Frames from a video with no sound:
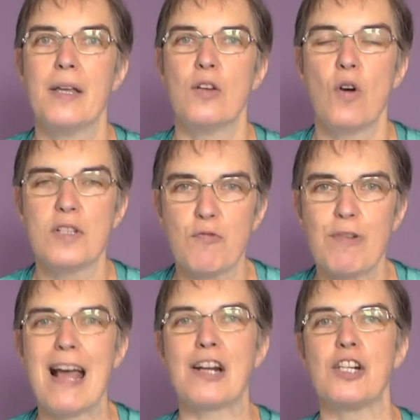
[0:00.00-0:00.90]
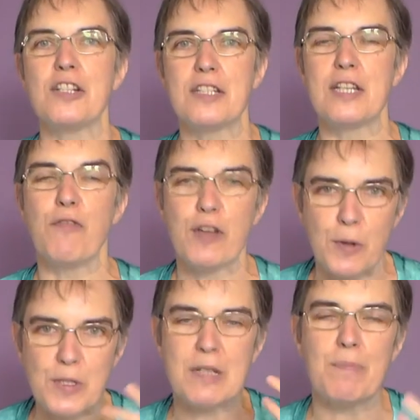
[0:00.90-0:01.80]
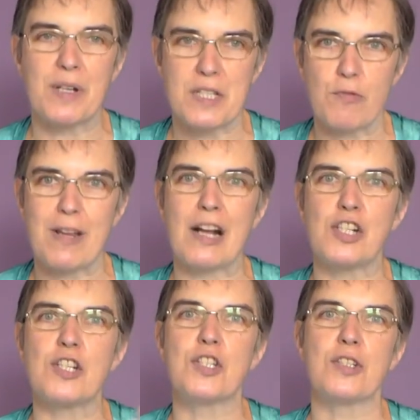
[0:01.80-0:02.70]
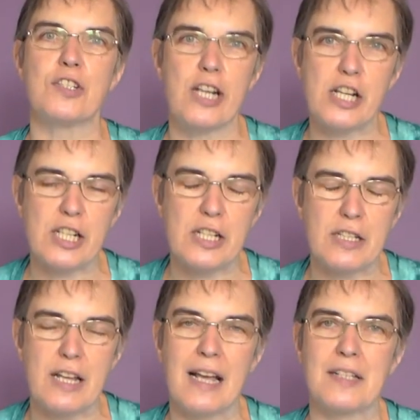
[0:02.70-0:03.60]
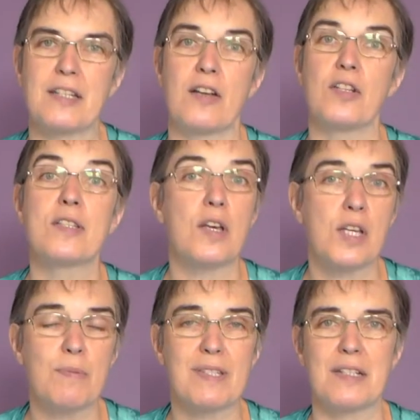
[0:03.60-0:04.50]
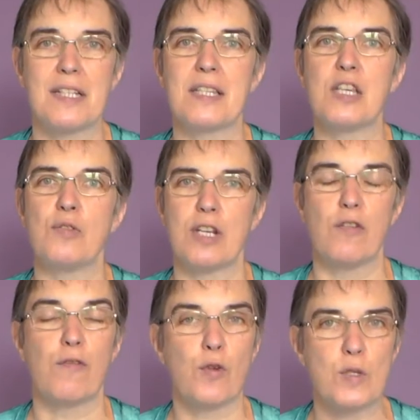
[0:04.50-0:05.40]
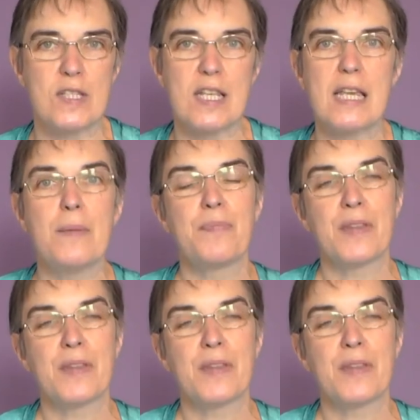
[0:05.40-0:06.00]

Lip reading: not as a reaction to difficulty, but as a reaction to changing in external circumstances that you didn't foresee,